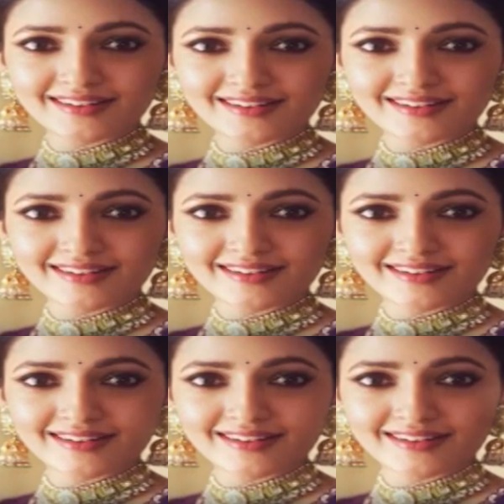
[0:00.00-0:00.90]

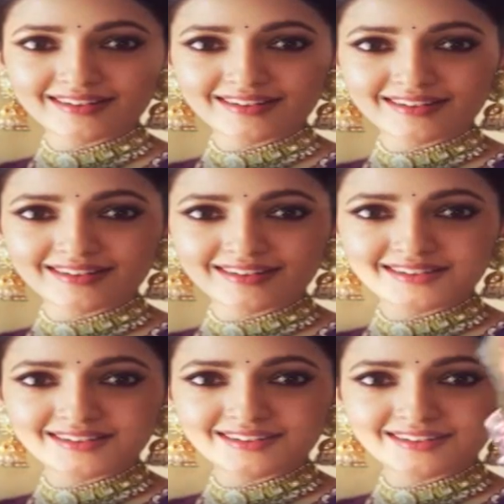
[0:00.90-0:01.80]

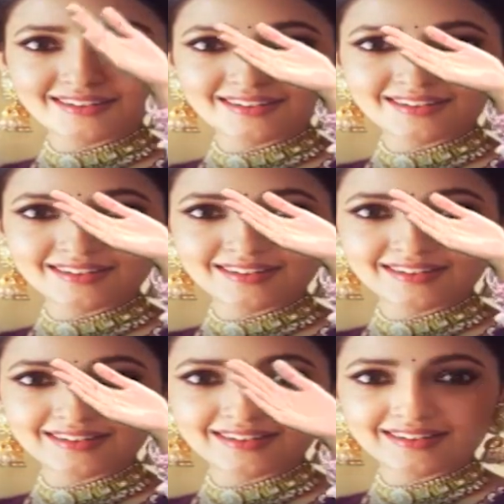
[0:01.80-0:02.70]

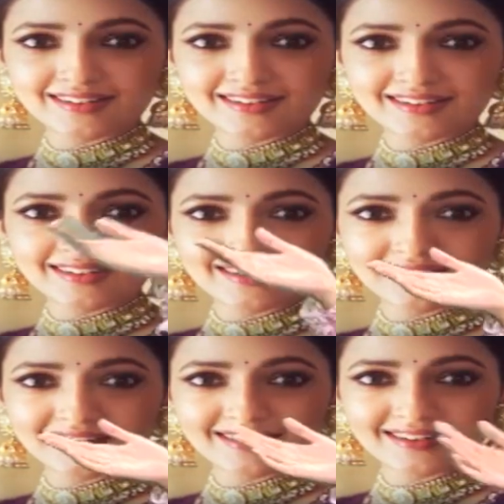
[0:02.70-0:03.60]

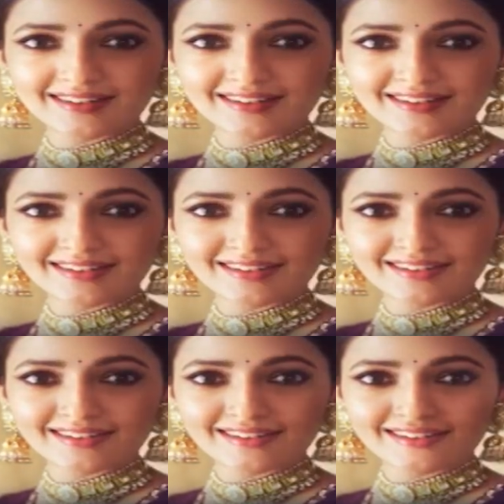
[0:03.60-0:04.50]

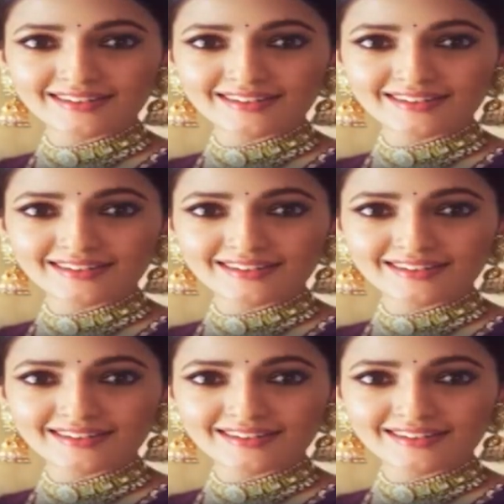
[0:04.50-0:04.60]
[no speech]